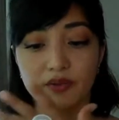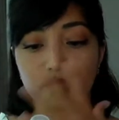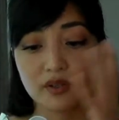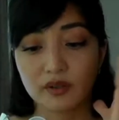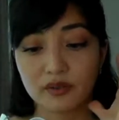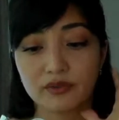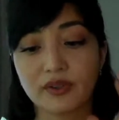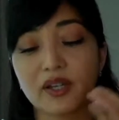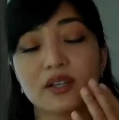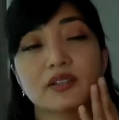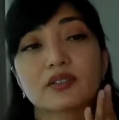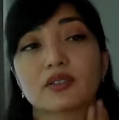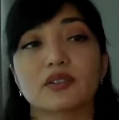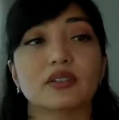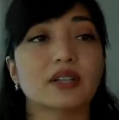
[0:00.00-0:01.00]
your
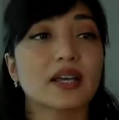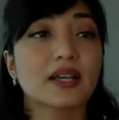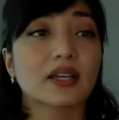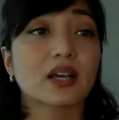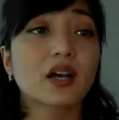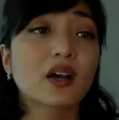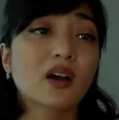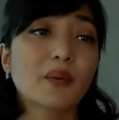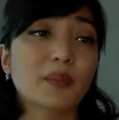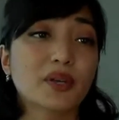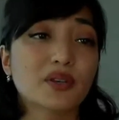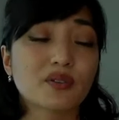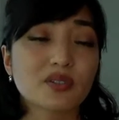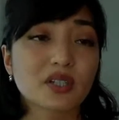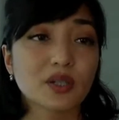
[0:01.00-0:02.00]
face or neck. But
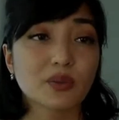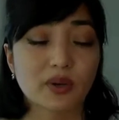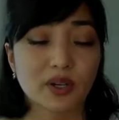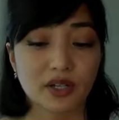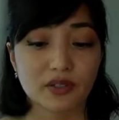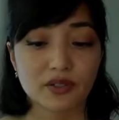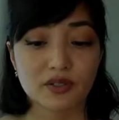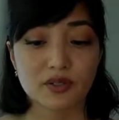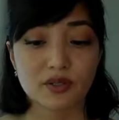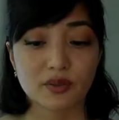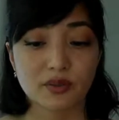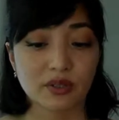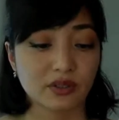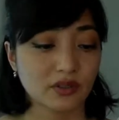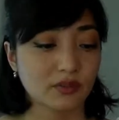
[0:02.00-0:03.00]
usually what I just
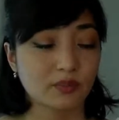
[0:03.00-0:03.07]
do is